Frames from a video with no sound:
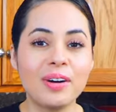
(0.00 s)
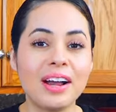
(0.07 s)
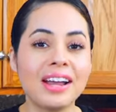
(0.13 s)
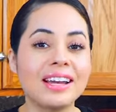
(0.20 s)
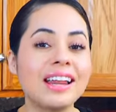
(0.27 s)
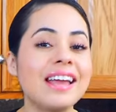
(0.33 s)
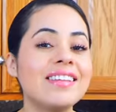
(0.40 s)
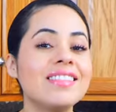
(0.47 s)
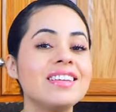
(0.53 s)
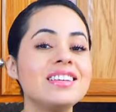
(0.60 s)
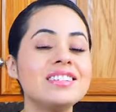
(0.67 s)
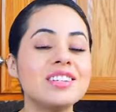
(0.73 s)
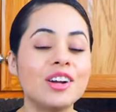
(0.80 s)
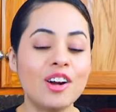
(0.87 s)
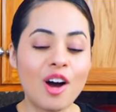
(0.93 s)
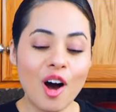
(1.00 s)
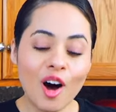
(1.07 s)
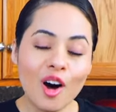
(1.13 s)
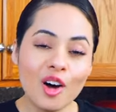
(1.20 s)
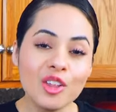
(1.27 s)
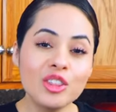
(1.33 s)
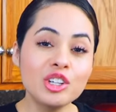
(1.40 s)
right, these are
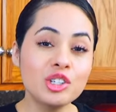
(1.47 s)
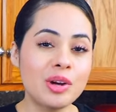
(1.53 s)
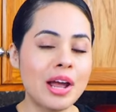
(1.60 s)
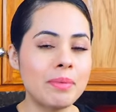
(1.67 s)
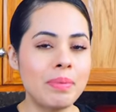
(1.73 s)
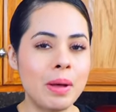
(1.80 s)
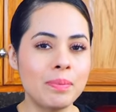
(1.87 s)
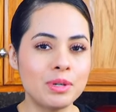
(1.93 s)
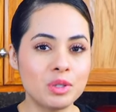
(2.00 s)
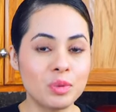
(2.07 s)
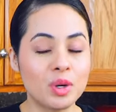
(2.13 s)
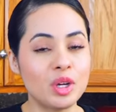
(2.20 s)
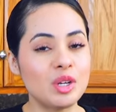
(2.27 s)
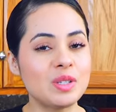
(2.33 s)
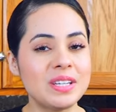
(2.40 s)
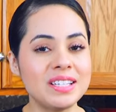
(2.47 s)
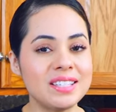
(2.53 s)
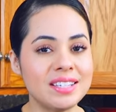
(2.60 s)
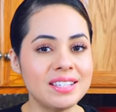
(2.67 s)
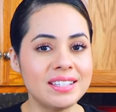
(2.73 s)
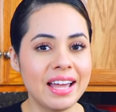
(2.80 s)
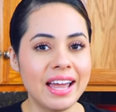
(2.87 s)
all the dried peppers we're using
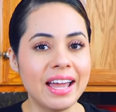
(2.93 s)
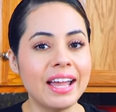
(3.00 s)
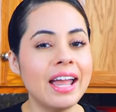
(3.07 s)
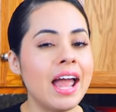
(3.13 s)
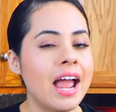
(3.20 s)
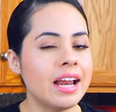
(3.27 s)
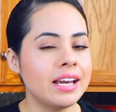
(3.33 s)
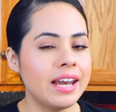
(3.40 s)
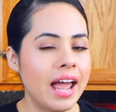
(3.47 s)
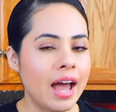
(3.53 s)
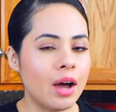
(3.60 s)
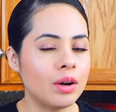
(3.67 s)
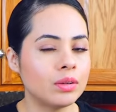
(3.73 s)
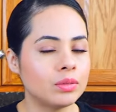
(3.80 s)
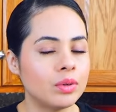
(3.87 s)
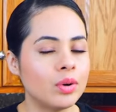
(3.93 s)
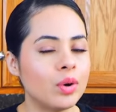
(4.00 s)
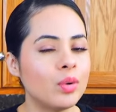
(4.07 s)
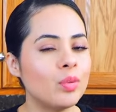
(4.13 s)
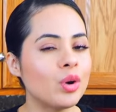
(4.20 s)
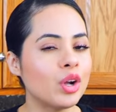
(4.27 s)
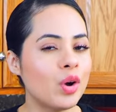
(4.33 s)
today. Now,
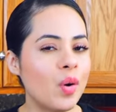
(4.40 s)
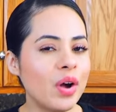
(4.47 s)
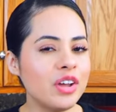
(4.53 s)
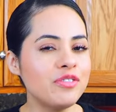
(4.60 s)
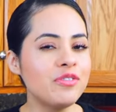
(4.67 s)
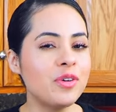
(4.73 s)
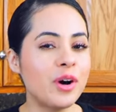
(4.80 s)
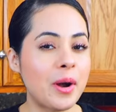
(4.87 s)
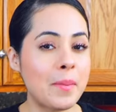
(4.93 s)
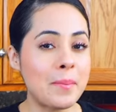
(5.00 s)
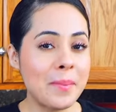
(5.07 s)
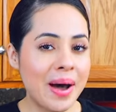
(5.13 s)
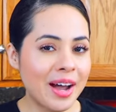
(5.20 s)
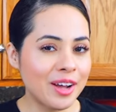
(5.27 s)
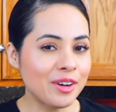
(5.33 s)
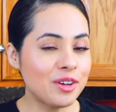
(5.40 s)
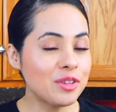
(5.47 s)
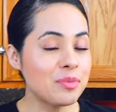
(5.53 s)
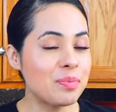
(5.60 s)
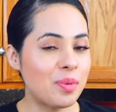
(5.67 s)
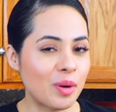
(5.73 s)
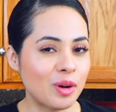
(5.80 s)
we're going for a
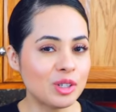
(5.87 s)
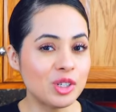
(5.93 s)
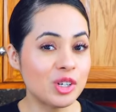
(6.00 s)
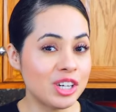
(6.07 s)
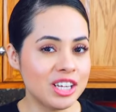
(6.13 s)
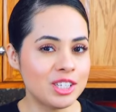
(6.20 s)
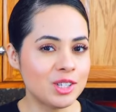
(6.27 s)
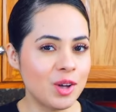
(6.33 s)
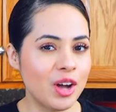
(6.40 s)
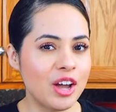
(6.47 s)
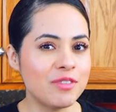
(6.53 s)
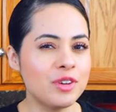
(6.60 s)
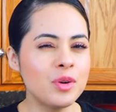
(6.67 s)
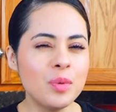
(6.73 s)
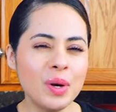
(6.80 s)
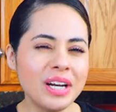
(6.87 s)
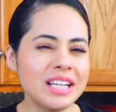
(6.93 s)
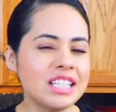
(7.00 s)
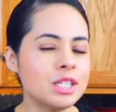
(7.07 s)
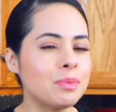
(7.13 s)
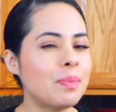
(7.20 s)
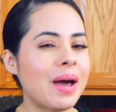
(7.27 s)
mild pork chorizo. If you want
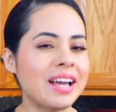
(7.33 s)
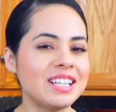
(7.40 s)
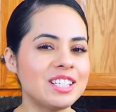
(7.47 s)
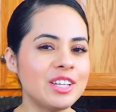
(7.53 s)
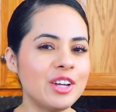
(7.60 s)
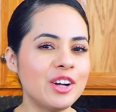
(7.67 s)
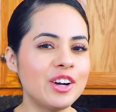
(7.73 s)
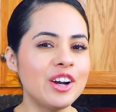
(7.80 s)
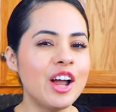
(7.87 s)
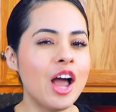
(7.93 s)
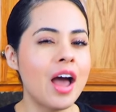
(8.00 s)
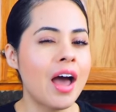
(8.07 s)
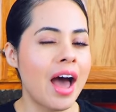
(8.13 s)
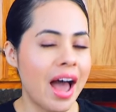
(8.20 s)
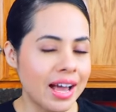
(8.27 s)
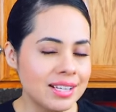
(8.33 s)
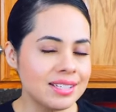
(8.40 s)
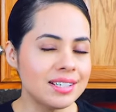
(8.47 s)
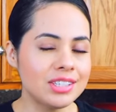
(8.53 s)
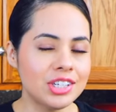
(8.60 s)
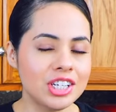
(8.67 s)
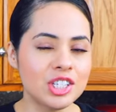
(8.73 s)
it spicier, I
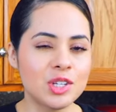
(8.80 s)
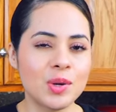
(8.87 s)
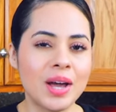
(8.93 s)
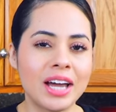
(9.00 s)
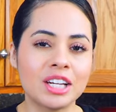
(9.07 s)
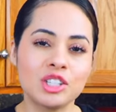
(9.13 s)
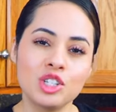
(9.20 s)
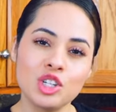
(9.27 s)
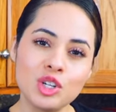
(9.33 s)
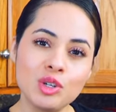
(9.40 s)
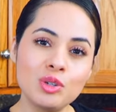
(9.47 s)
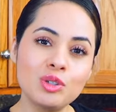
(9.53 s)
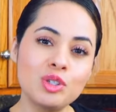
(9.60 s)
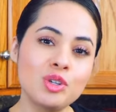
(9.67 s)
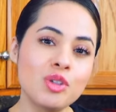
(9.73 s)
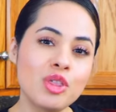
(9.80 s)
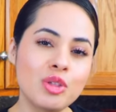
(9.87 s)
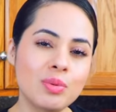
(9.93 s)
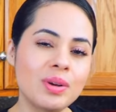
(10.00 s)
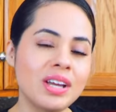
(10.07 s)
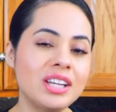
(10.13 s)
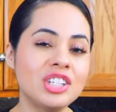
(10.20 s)
suggest you add two to
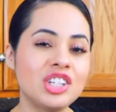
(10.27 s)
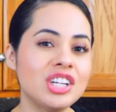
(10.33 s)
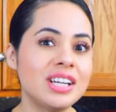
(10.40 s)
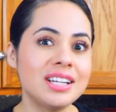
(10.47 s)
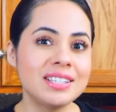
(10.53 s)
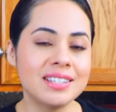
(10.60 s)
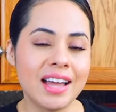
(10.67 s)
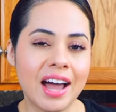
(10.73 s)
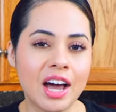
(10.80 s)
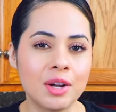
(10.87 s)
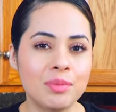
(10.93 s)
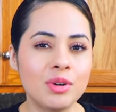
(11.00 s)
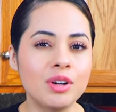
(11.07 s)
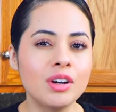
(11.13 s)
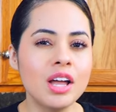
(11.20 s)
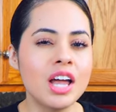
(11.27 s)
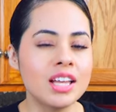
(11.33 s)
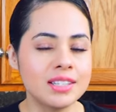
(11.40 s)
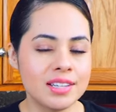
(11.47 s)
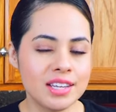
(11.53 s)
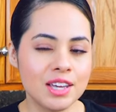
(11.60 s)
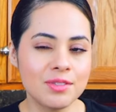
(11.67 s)
three chiles de árbol
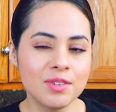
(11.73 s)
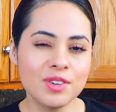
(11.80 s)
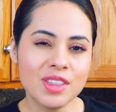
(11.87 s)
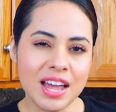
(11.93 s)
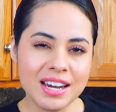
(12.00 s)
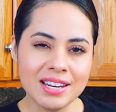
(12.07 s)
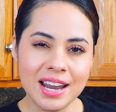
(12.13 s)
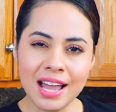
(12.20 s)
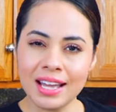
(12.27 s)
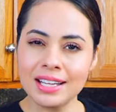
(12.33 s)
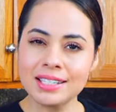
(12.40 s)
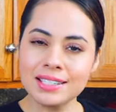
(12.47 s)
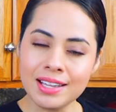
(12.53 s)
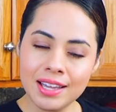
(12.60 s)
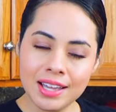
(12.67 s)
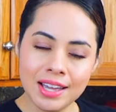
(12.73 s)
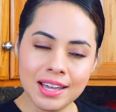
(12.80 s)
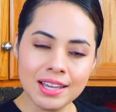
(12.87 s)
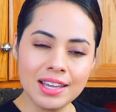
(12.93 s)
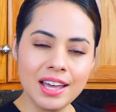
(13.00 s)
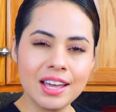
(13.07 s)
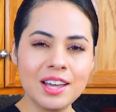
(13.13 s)
to give you that nice
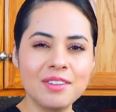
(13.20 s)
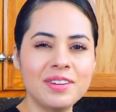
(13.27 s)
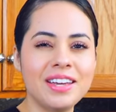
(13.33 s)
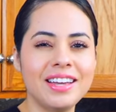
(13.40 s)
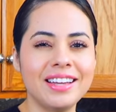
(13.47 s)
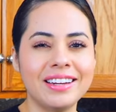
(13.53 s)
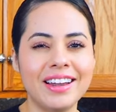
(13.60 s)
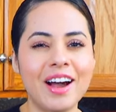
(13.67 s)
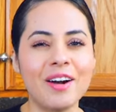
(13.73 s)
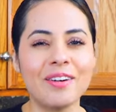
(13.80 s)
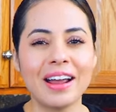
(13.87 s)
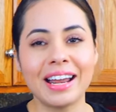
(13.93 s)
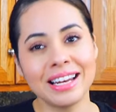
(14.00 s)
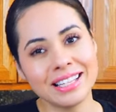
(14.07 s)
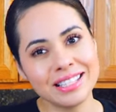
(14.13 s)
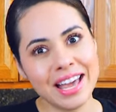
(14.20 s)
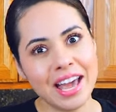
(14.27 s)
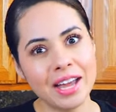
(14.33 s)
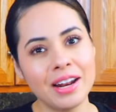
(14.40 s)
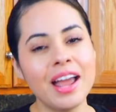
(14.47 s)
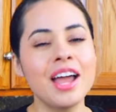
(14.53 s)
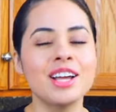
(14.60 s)
kick of heat. All right, let's
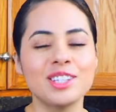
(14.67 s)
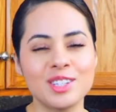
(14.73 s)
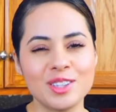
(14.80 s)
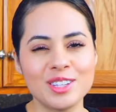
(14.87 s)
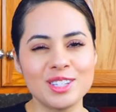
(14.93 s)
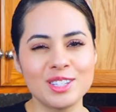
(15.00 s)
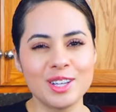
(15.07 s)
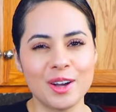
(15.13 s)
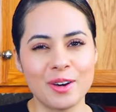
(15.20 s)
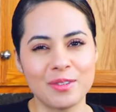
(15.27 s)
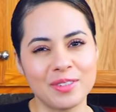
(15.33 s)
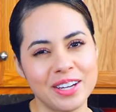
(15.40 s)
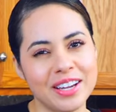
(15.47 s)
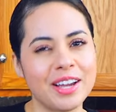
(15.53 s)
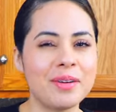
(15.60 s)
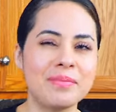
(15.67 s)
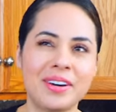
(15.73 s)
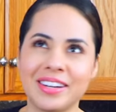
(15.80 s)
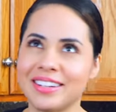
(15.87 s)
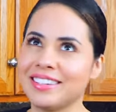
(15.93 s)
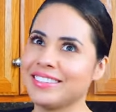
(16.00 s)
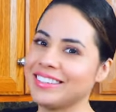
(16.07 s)
head to the stove. Come
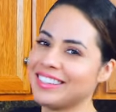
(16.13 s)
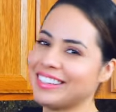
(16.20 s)
on.